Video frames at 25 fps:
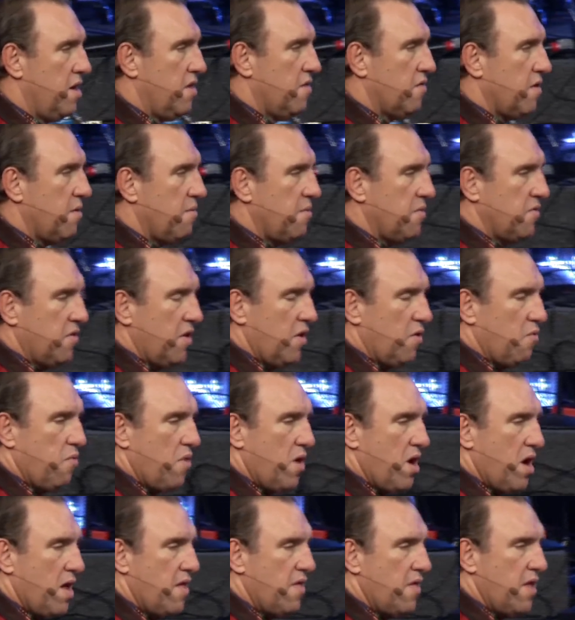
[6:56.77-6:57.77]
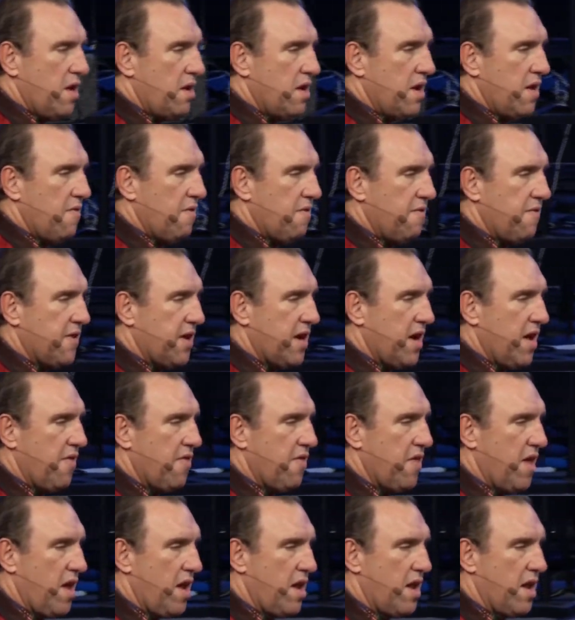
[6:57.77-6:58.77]
Somebody said, Why? They'll never forget
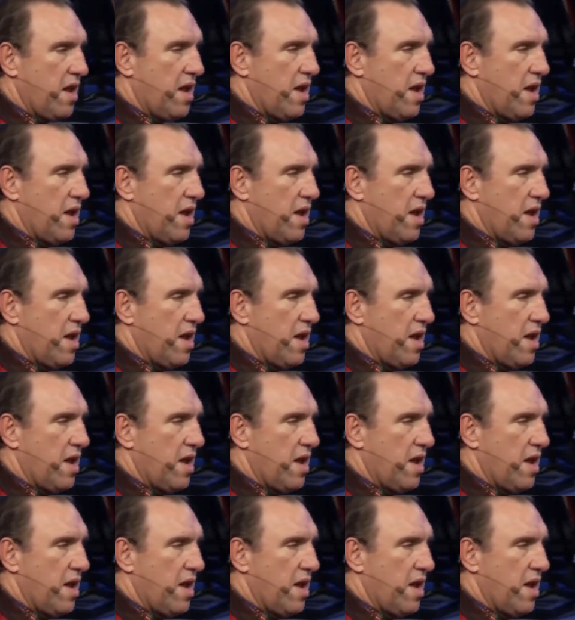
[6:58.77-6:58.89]
that.